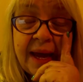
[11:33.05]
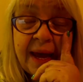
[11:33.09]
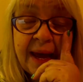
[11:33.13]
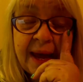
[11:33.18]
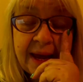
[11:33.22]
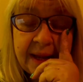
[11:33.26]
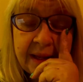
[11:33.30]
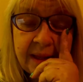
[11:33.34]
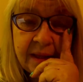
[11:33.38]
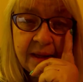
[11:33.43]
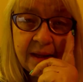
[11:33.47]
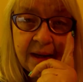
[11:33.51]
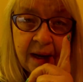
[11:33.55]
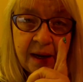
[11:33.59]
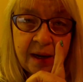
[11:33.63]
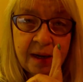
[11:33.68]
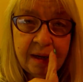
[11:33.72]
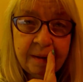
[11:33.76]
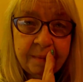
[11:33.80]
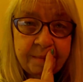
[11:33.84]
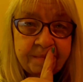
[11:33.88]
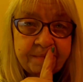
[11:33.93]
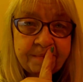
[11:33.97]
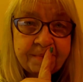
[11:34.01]
add
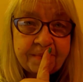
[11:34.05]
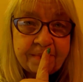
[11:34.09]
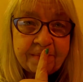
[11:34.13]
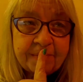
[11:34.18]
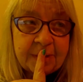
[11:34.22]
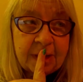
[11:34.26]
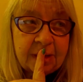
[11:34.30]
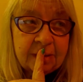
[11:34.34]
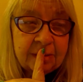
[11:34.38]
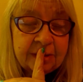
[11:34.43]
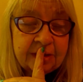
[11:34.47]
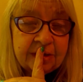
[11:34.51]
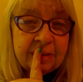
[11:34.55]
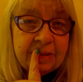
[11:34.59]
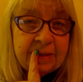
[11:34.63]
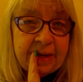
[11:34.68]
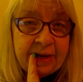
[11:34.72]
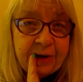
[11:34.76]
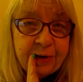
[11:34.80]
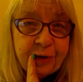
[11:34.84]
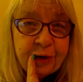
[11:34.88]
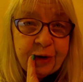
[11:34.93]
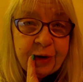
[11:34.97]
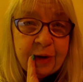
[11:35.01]
uh, a little
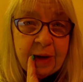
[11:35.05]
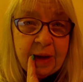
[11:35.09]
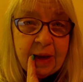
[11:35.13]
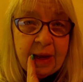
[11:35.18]
later,